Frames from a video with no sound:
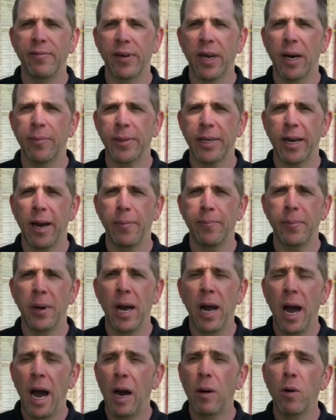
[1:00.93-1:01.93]
coming up.
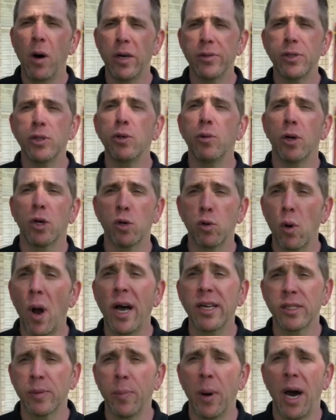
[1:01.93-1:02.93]
I will also do a
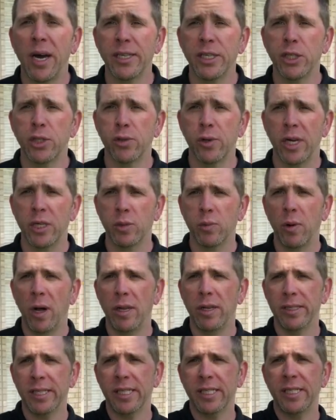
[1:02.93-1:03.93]
cross body stretch where
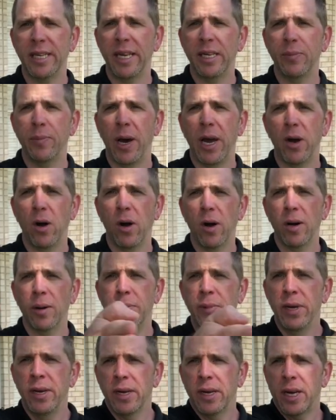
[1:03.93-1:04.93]
I'll extend my arm,
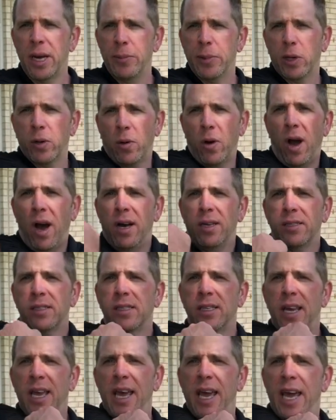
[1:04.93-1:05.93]
come across,
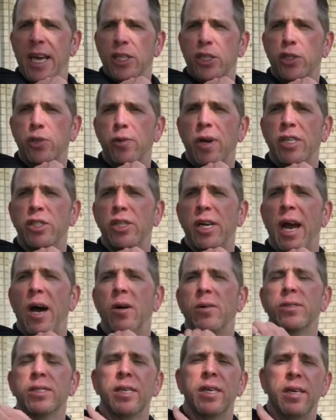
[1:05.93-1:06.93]
and stretch
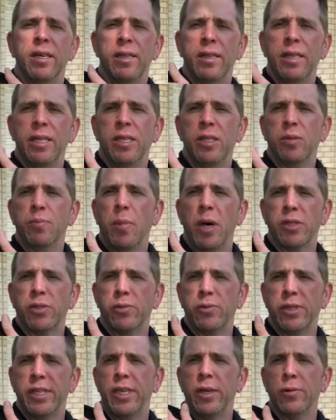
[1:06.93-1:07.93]
out these
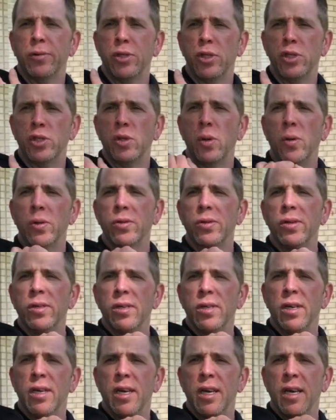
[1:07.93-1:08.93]
muscles here in the
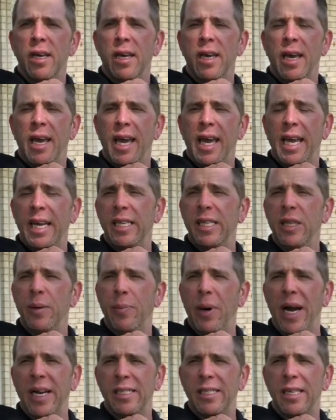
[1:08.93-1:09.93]
shoulder and in the
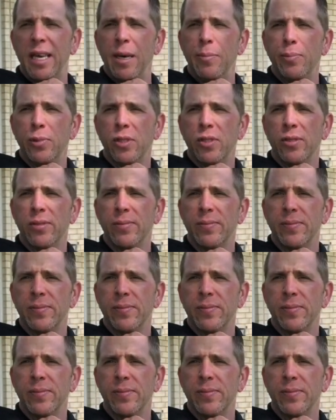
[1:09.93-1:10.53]
biceps,